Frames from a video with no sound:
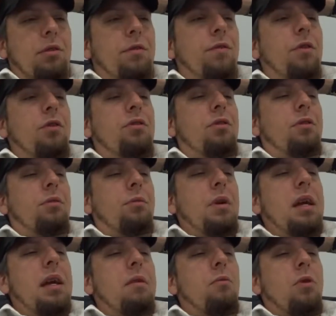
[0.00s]
The first
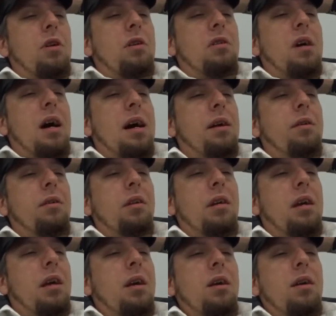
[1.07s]
3 were
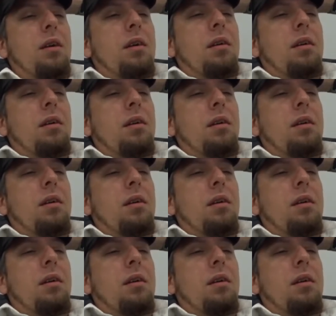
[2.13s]
entirely